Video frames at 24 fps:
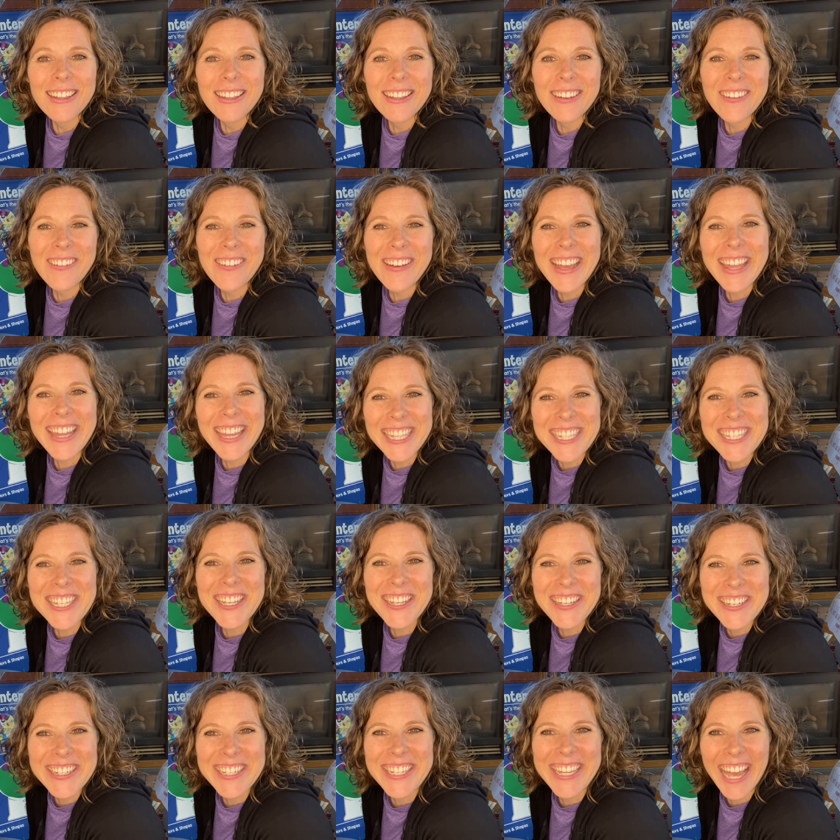Okay, that's a
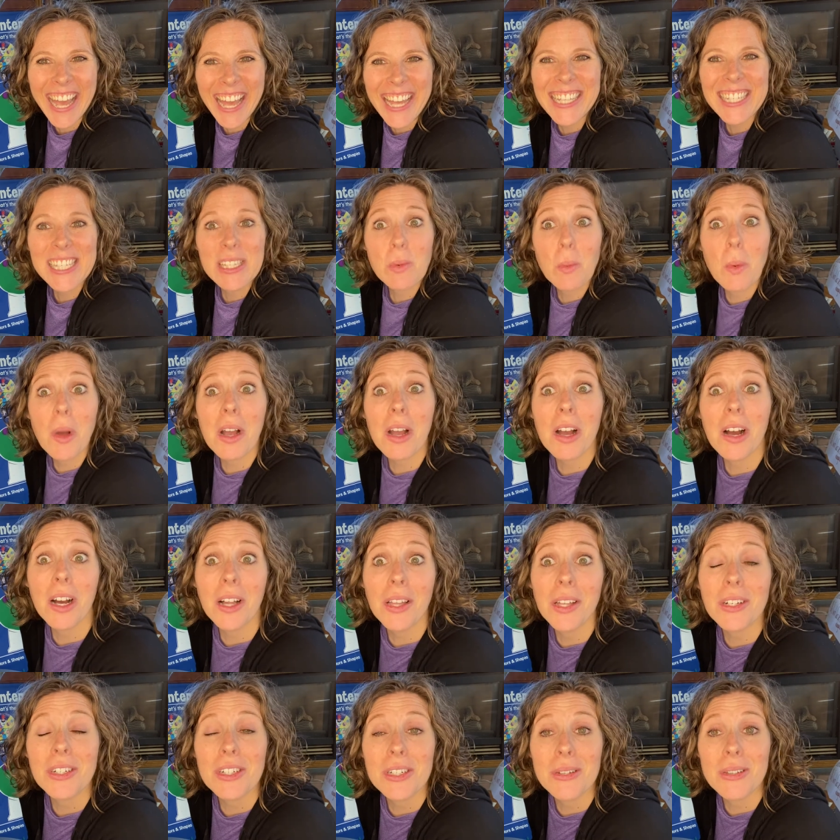good guess. What
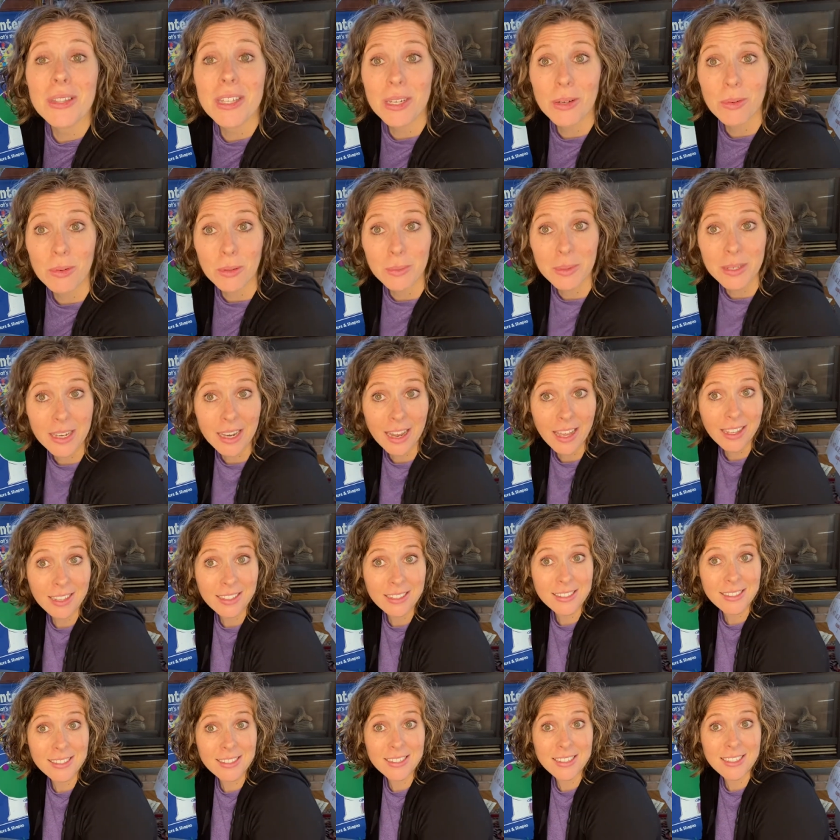color do you think will be
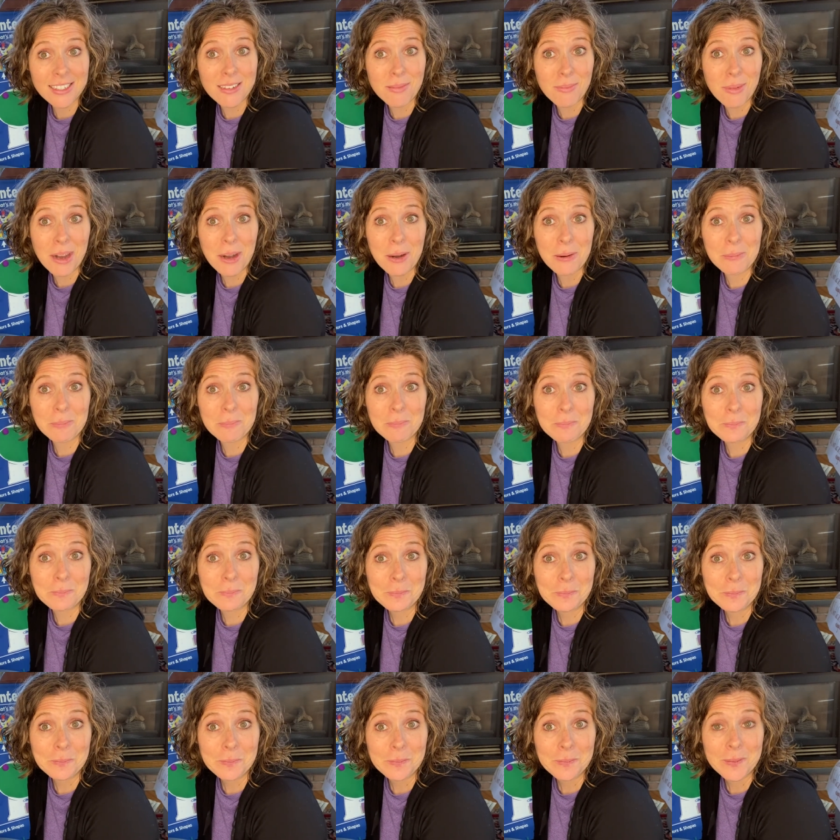next tomorrow?
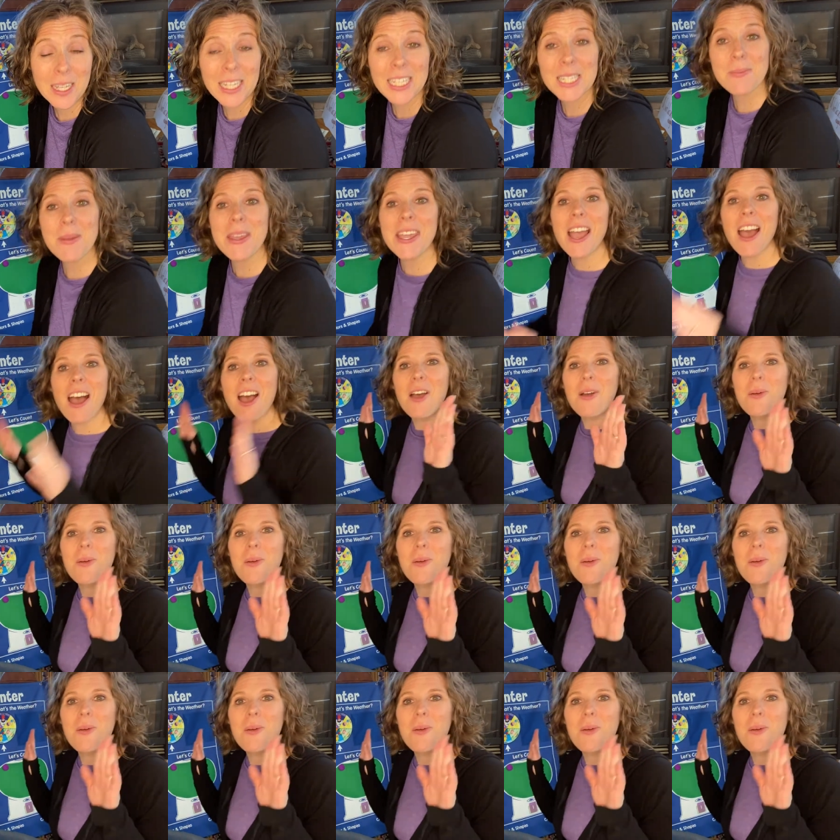Let's make a